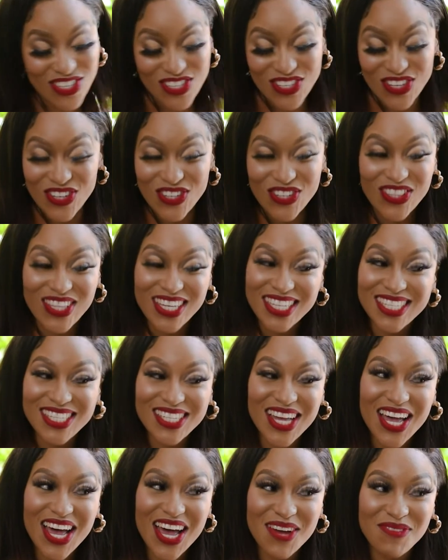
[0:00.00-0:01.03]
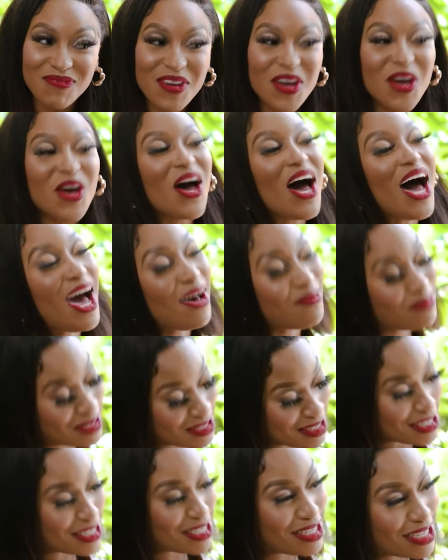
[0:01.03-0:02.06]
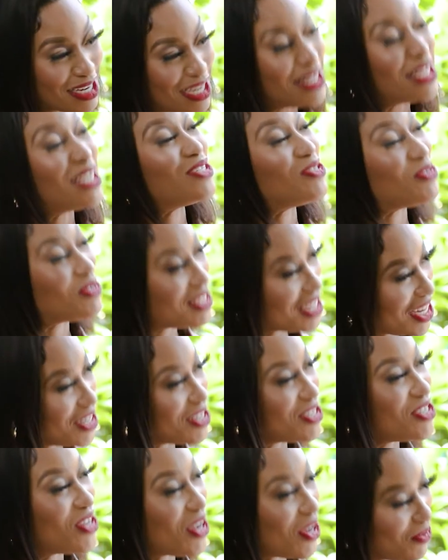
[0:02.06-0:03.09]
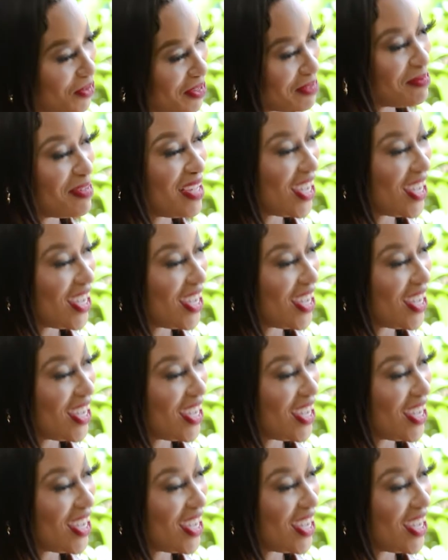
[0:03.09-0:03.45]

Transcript: So all this time I'm insisting that you take a shot with me.